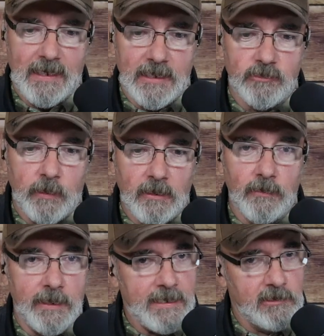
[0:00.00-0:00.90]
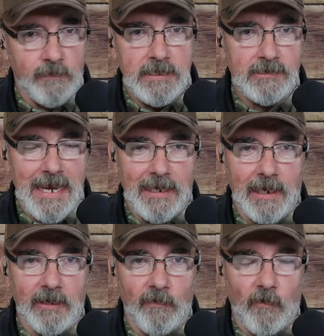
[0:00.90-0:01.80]
Israel needs to be
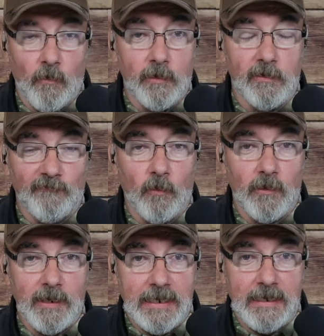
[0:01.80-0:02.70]
standing in order for